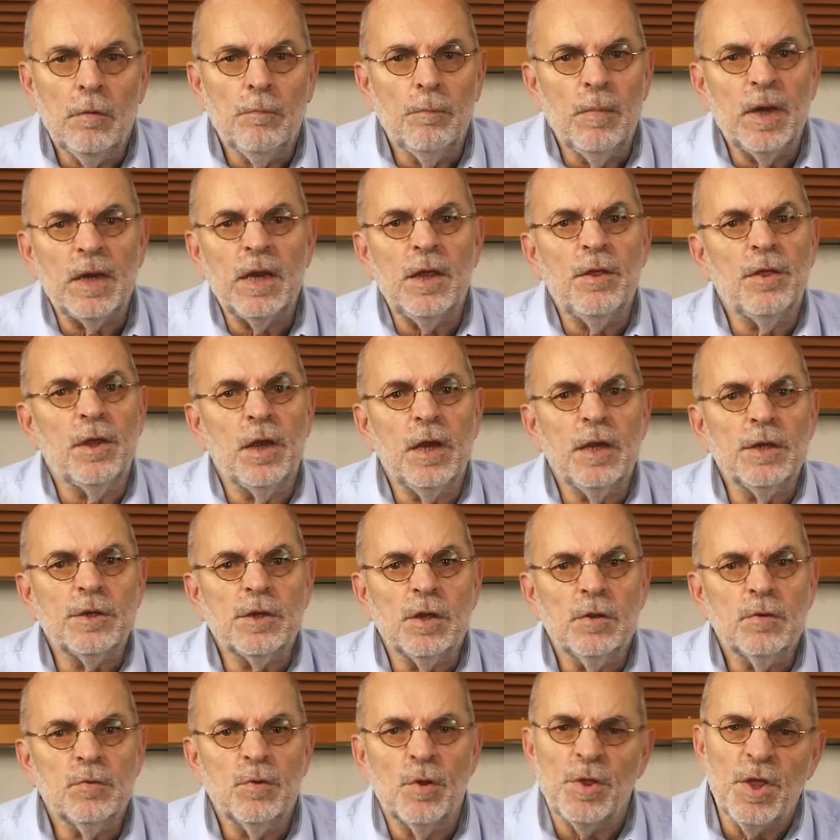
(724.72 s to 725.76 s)
Many thanks
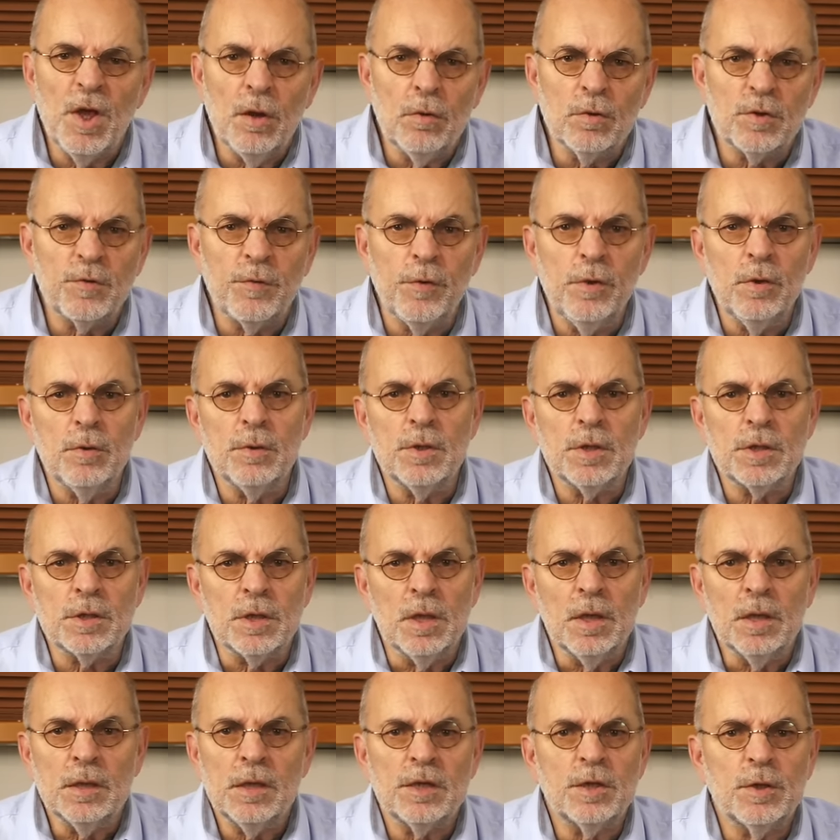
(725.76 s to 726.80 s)
to those viewers
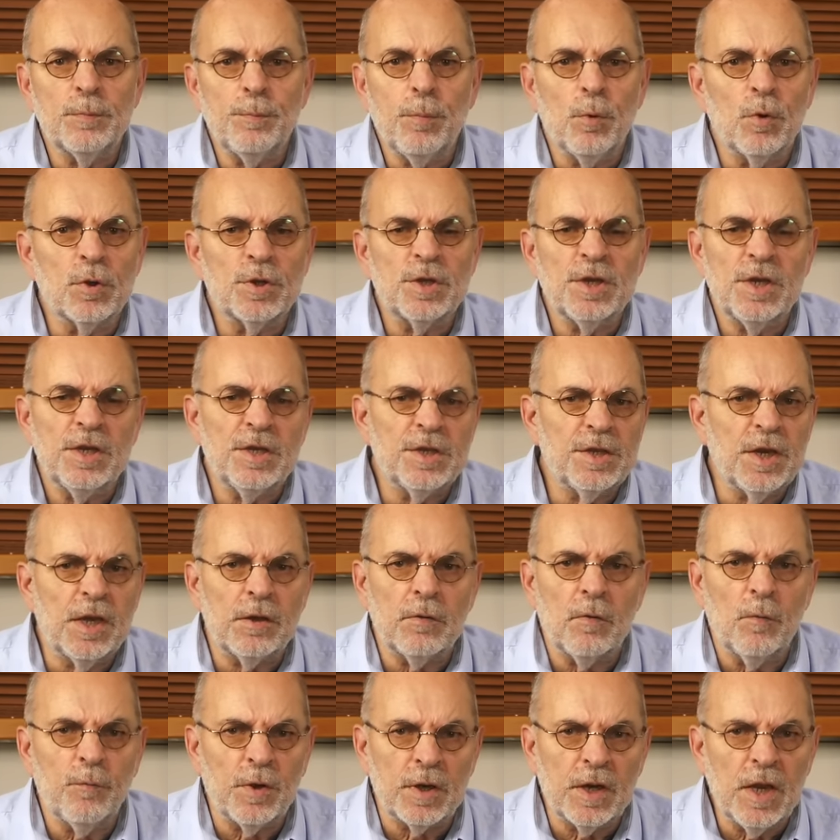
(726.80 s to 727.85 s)
that support this
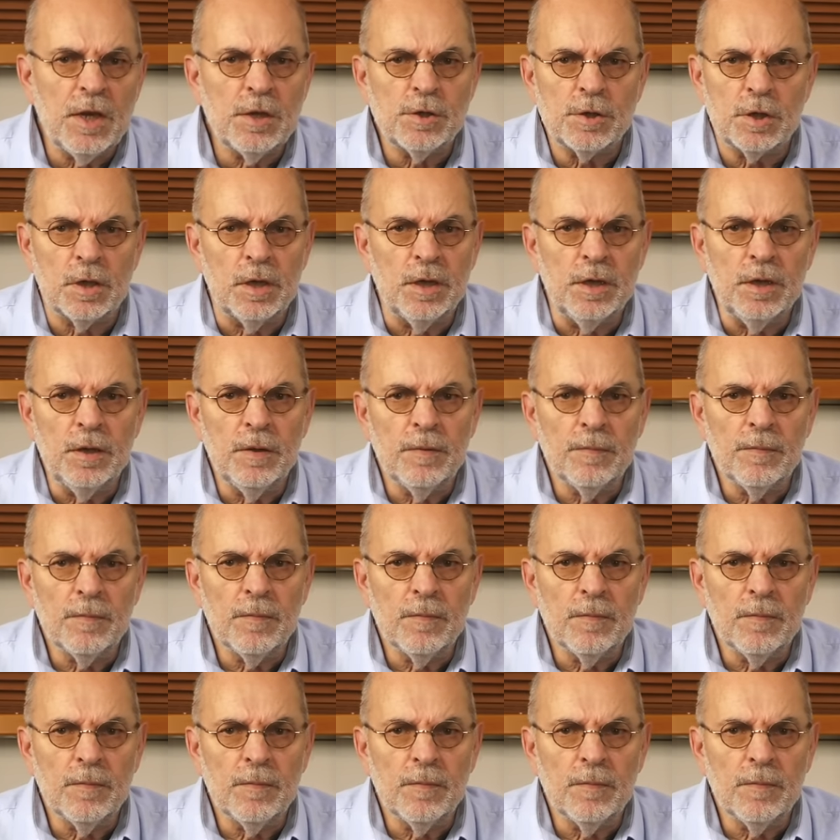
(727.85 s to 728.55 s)
channel financially.